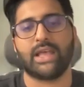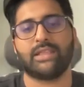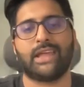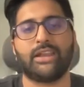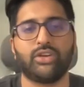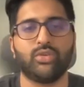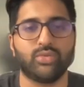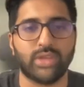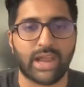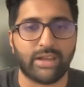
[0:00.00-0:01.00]
that do
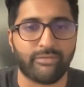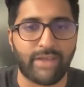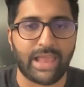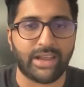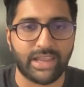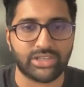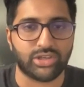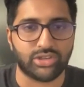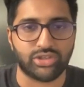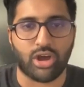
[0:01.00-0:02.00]
the kind of
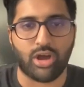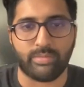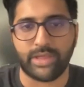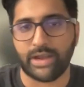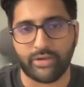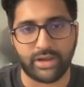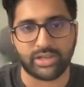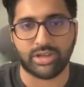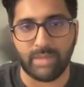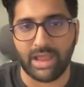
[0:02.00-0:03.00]
validation job that a
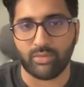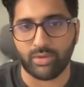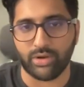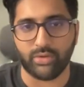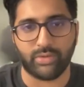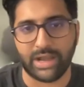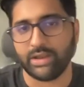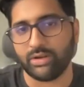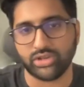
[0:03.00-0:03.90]
traditional bank would do, right?